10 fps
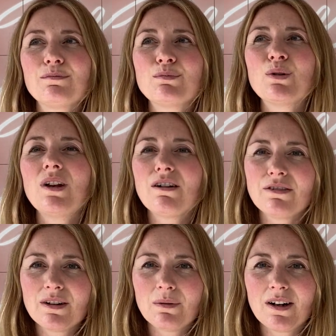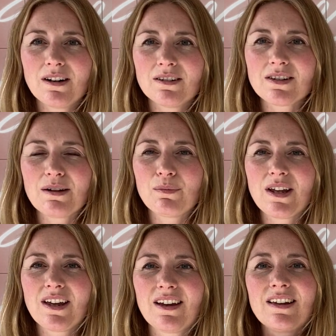more love in the world, and
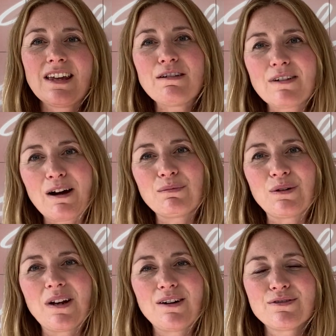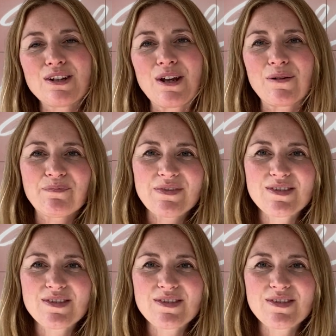we can give out more love too.